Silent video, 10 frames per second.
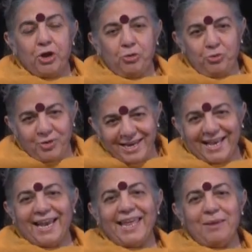
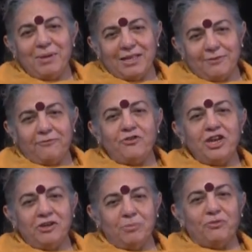Reclaiming the
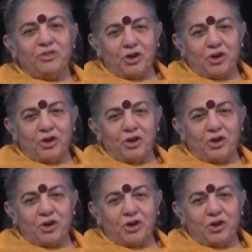freedom of the